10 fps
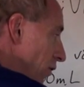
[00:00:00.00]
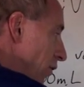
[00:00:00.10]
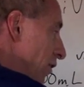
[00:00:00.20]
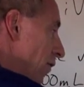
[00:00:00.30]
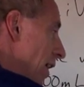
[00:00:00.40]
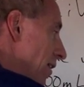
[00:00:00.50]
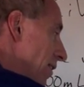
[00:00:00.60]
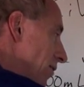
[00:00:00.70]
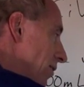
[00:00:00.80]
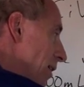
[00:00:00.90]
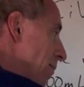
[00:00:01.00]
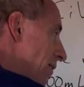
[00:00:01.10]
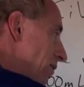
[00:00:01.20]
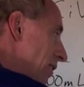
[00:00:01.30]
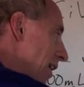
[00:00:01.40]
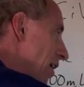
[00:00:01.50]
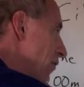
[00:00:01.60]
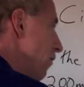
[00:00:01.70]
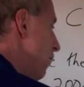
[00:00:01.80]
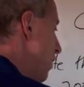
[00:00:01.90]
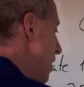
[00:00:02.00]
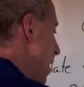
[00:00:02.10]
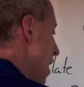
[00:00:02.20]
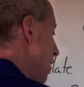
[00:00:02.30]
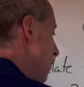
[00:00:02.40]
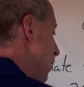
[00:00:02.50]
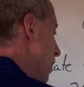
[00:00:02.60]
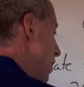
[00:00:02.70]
So if you divide this side by CF, VF